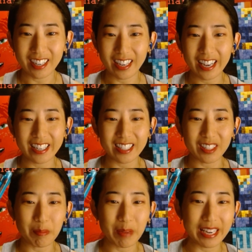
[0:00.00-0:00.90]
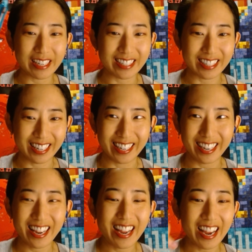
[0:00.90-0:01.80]
and it's amazing.
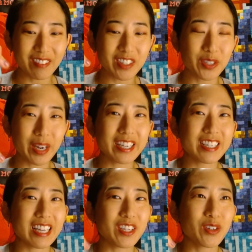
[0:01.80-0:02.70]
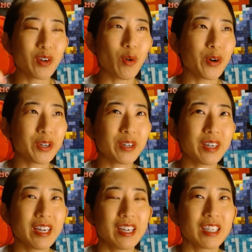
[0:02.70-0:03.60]
And what's great is that you can order
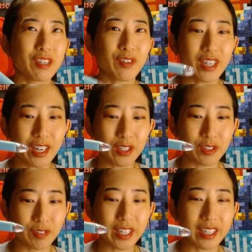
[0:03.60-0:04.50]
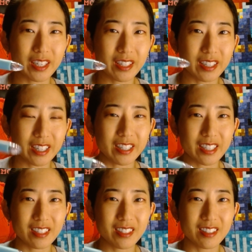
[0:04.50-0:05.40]
different colors of ink in
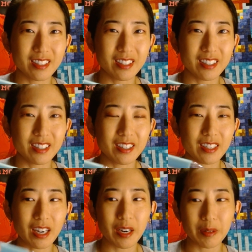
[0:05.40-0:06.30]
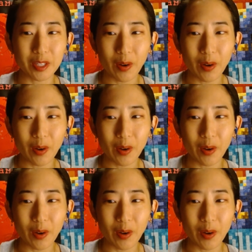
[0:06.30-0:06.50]
this. So I